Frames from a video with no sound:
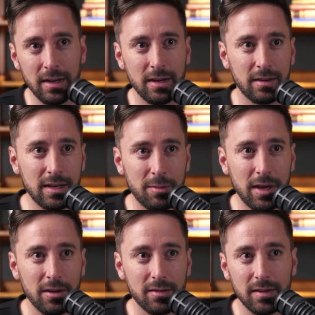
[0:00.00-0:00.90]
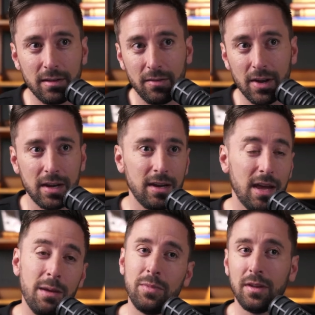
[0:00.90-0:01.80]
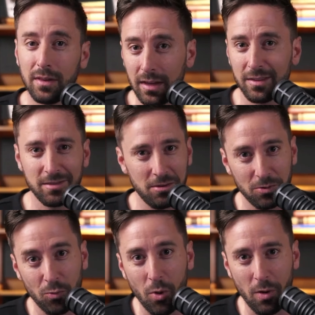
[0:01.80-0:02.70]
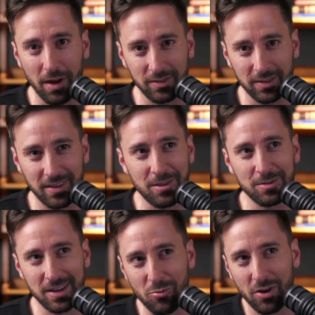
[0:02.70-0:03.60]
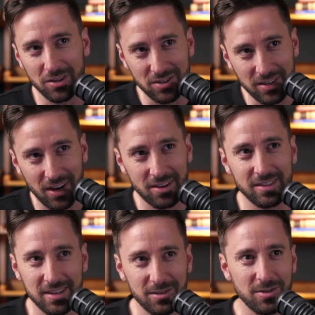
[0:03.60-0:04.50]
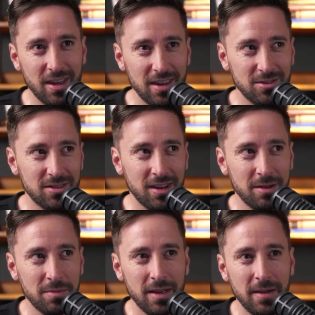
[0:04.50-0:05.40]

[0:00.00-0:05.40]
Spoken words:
Now, on top of that, you can see here I've got an empty link, so you won't have to send those anymore. It checks and tells you that each time.